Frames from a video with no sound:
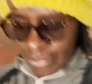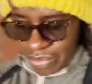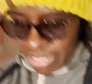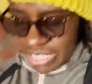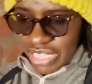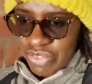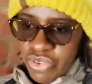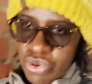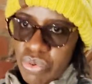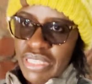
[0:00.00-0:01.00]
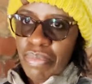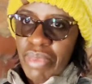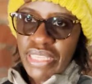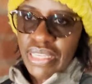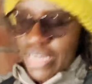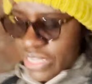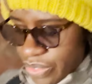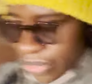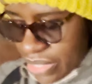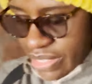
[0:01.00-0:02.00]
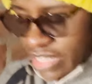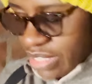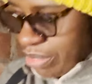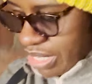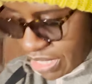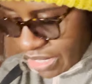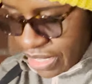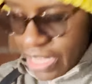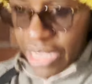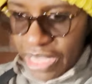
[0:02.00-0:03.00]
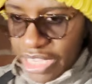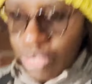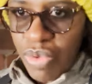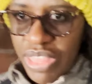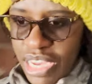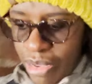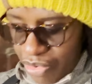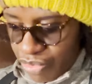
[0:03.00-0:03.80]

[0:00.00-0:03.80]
But the view was amazing, guys. Honestly speaking, it's worth coming